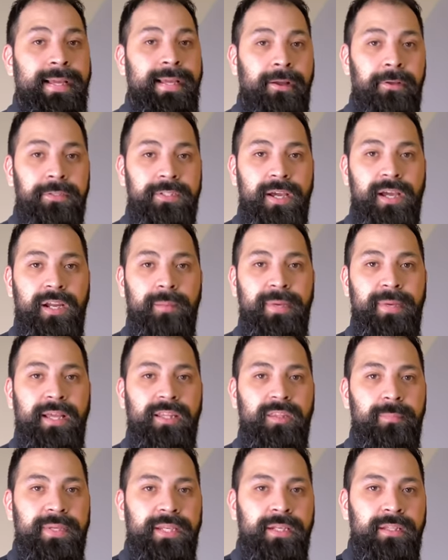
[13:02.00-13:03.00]
I was talking about at
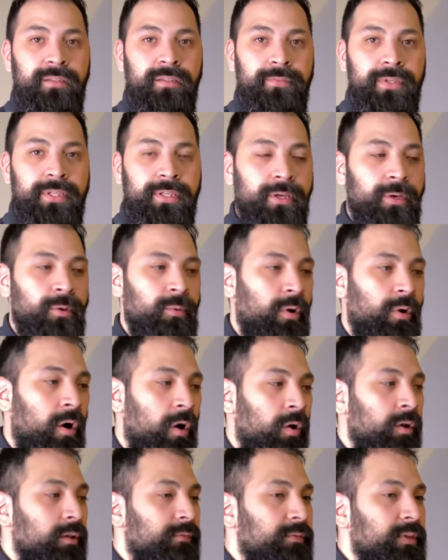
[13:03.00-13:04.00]
the beginning of the video,
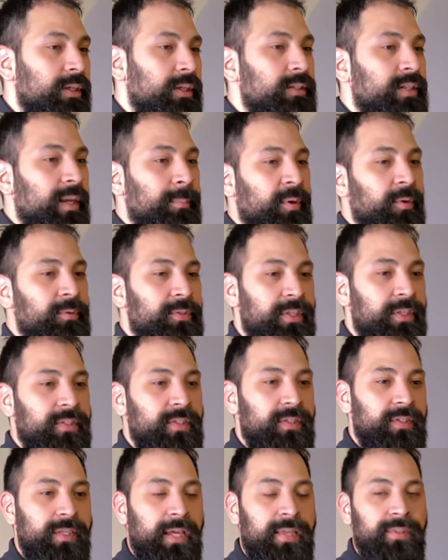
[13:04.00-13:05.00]
all of the demo
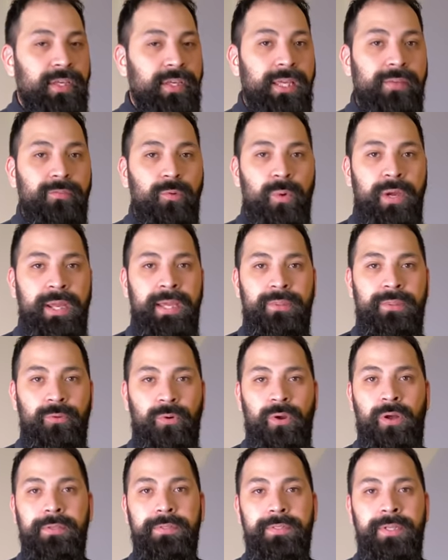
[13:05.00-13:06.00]
discs and the giveaway,
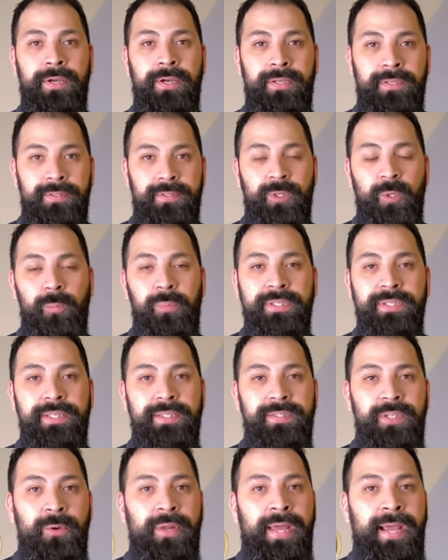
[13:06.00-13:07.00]
they're all done, so please
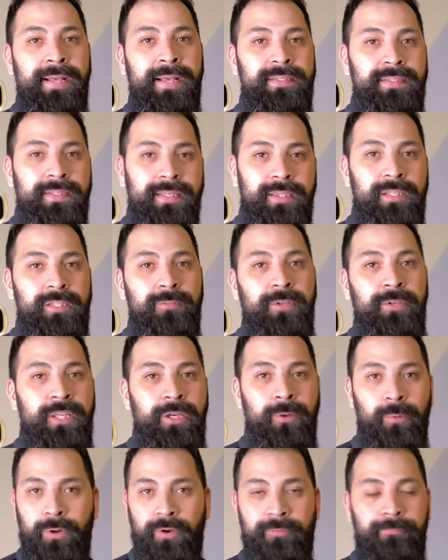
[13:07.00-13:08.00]
don't ask in this
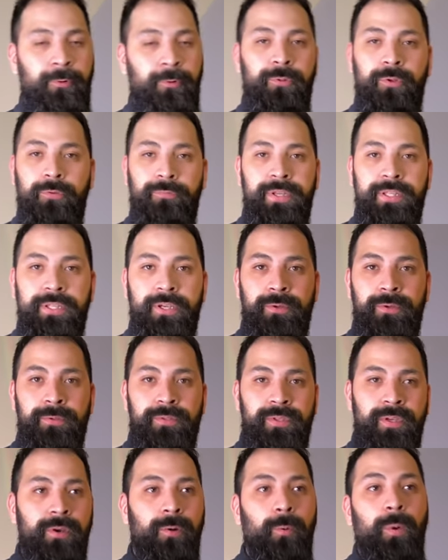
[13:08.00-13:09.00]
video or further
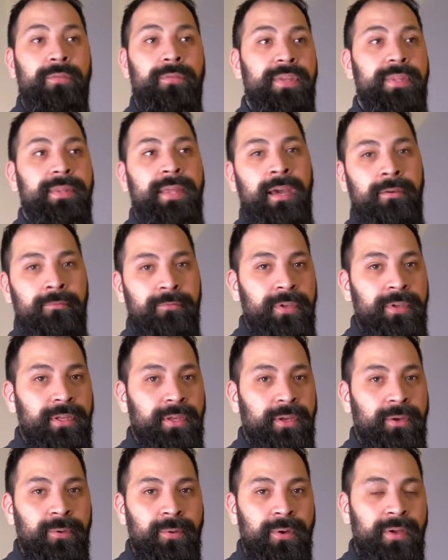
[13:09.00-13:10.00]
videos or even that
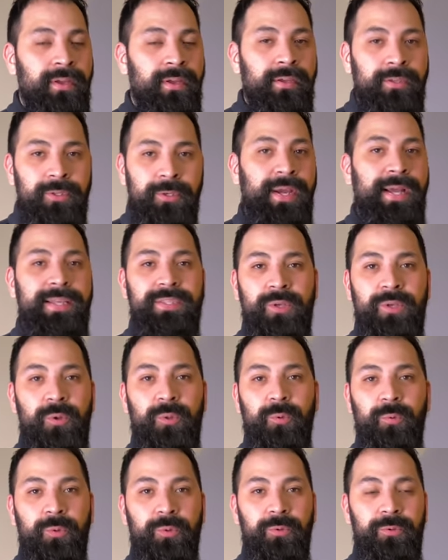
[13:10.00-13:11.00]
video. You guys know
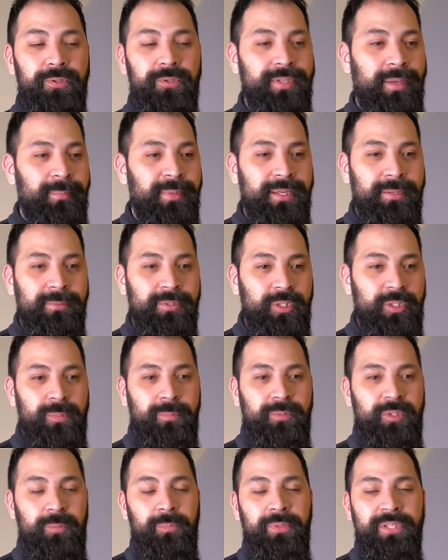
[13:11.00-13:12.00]
the rules. I mean,
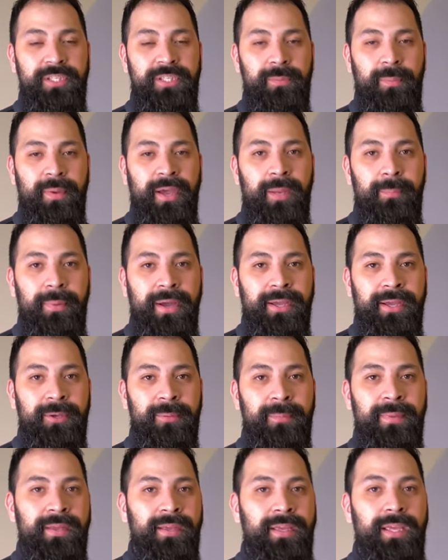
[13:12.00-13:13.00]
just, just please abide by
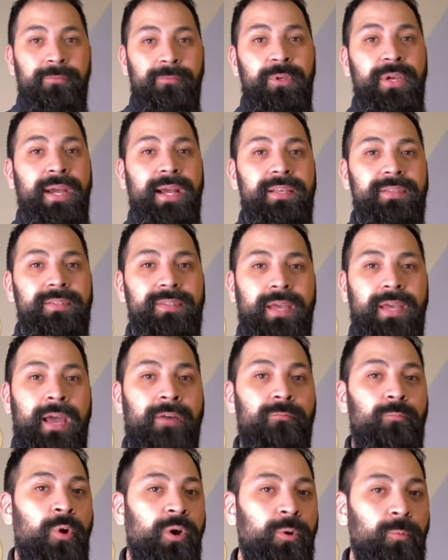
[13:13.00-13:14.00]
them. If you guys
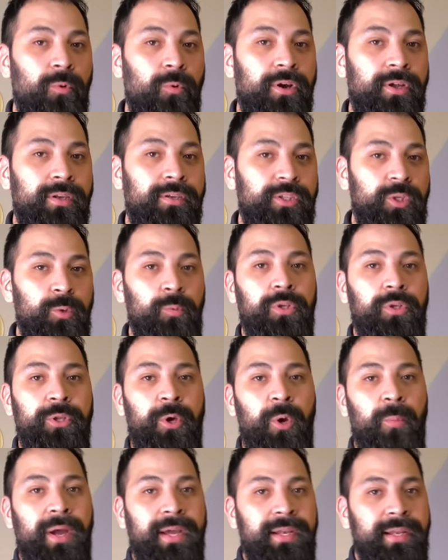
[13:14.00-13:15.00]
have won one, you will
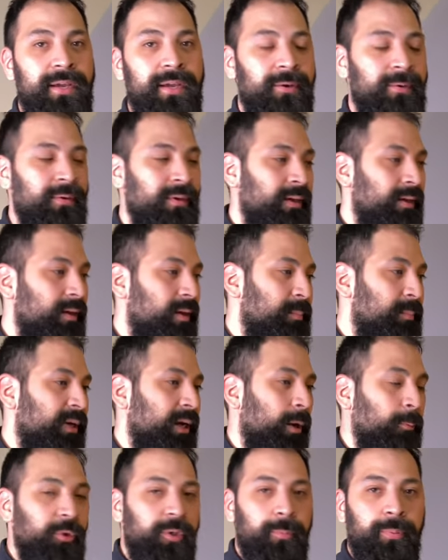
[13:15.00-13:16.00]
know by now. But
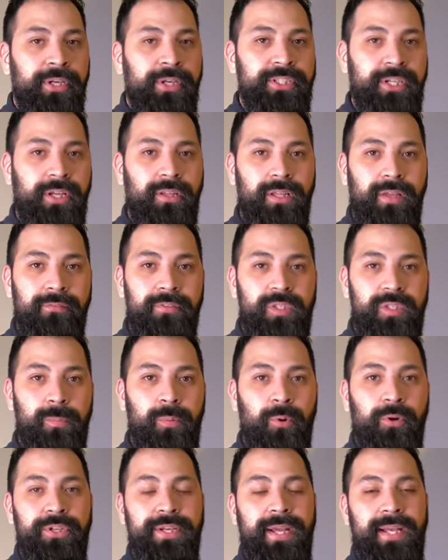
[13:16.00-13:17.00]
I really appreciate all the love and
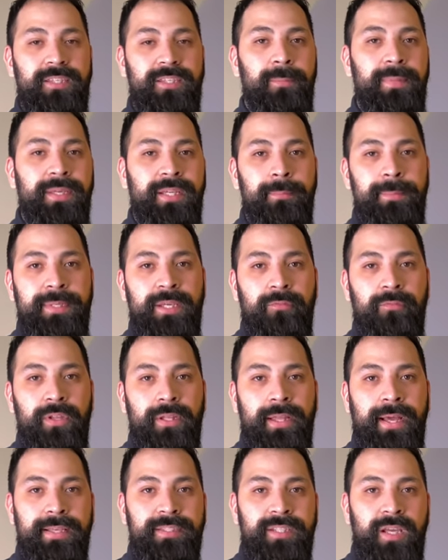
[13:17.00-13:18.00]
support you guys have been giving me over the
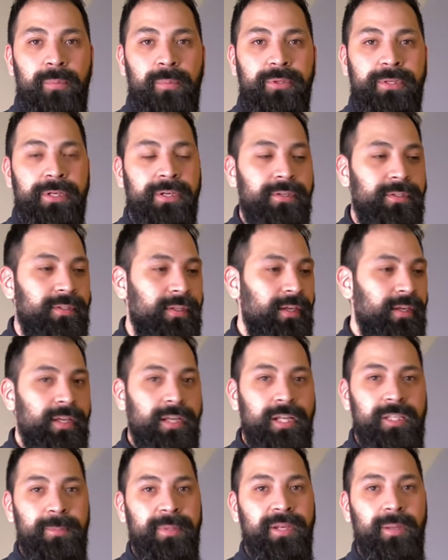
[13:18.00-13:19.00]
last couple of years.
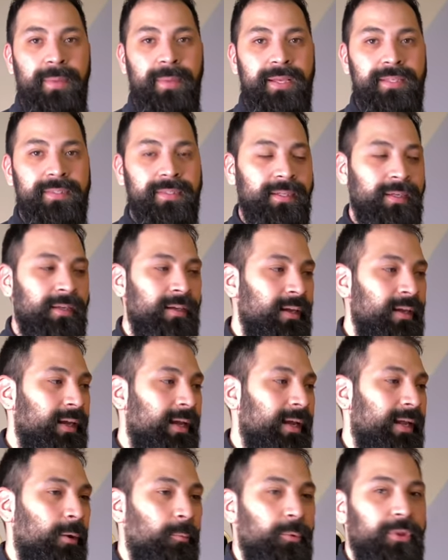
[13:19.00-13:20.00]
It's been amazing,
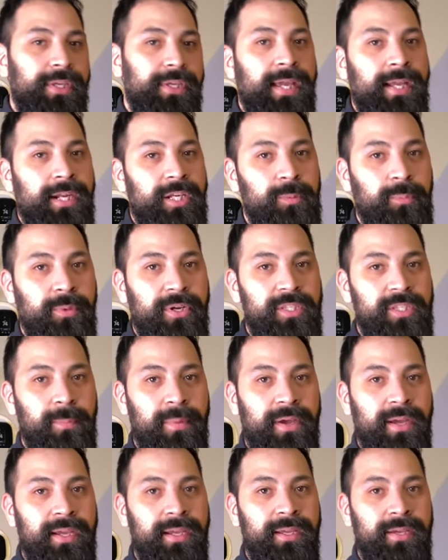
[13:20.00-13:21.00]
and I really can't express
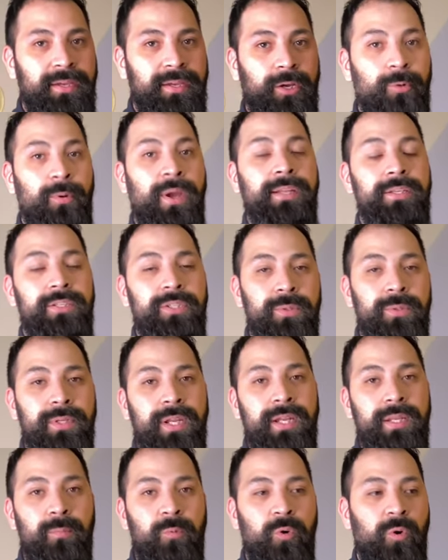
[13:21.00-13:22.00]
my uh, gratitude
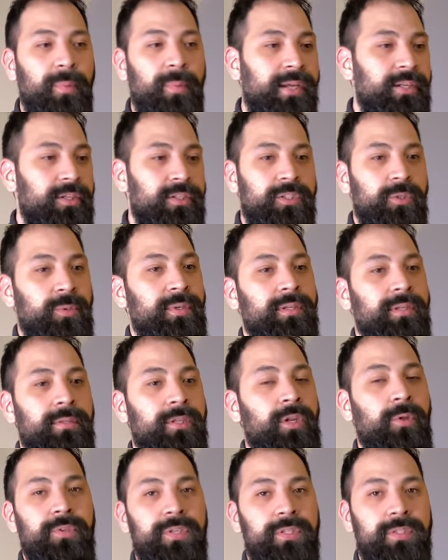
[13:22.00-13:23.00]
anymore by just doing you
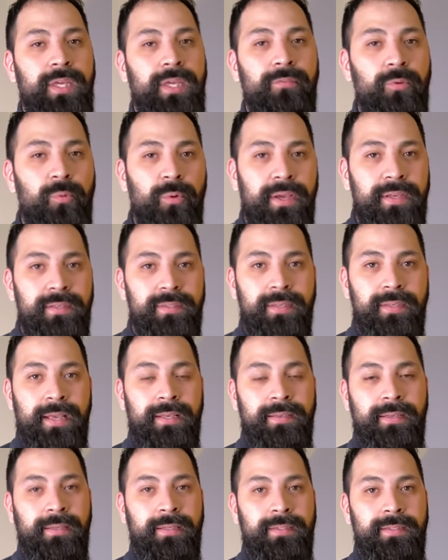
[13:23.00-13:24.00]
know these giveaways
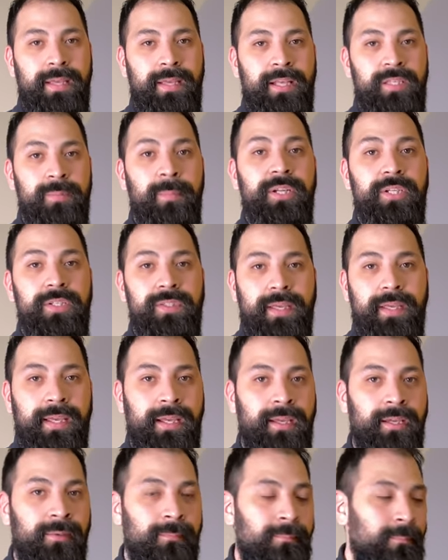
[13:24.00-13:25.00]
as, as, as much as I can.